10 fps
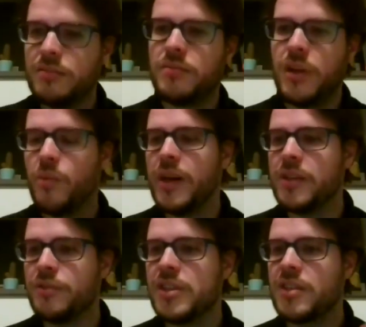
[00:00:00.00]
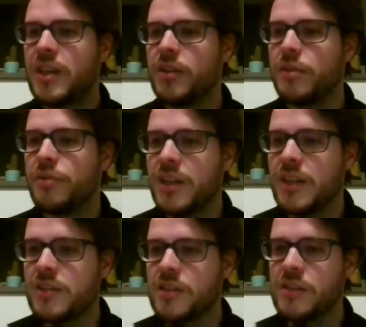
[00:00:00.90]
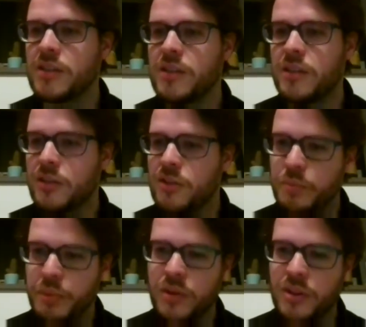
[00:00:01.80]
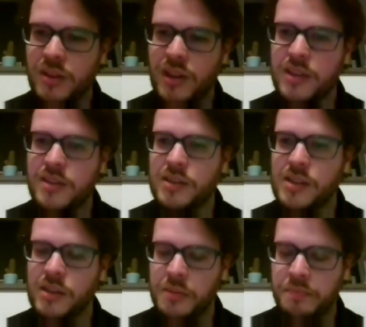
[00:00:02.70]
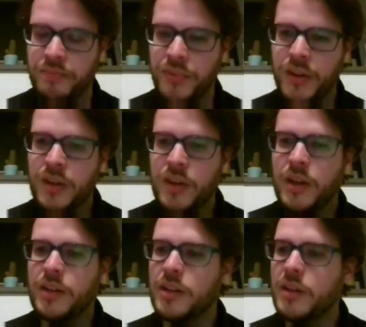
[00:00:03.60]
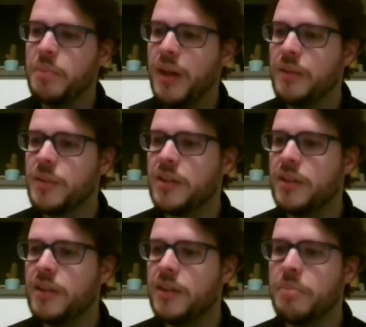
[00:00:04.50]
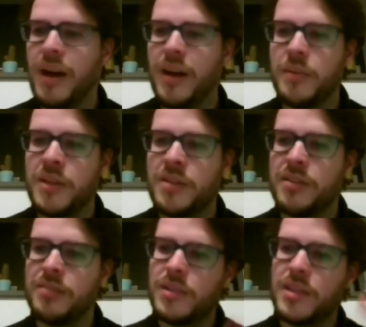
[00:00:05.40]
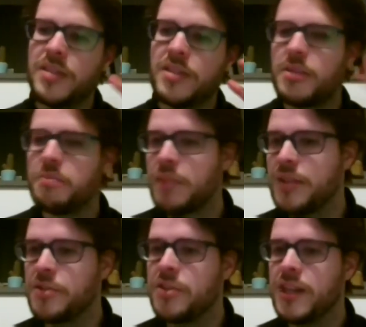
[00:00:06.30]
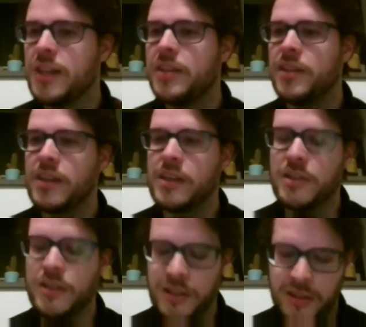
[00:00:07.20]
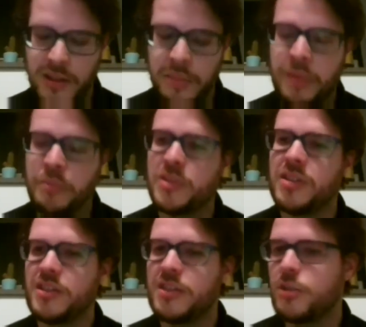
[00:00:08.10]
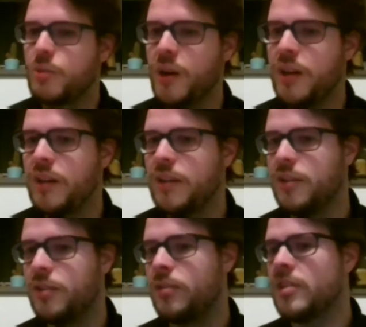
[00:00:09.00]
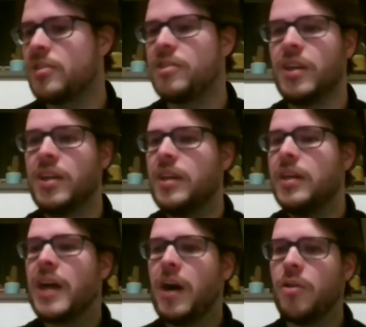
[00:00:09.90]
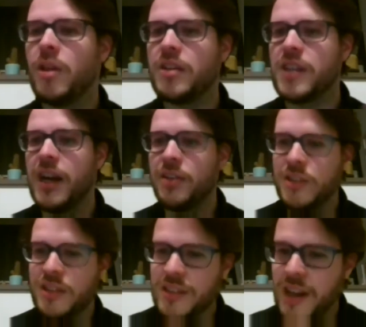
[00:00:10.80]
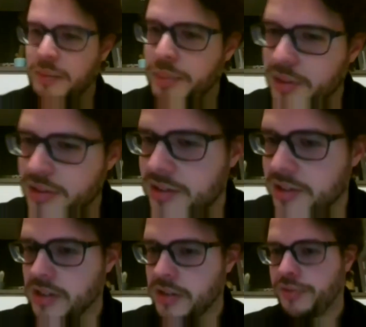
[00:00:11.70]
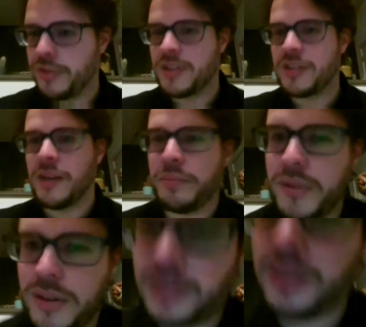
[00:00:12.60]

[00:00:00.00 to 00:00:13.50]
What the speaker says: aware of these kind of things. They're supporting that, and in the parliament, there's some understanding there, and in the member states as well. And, you know, there's countless other examples. For example,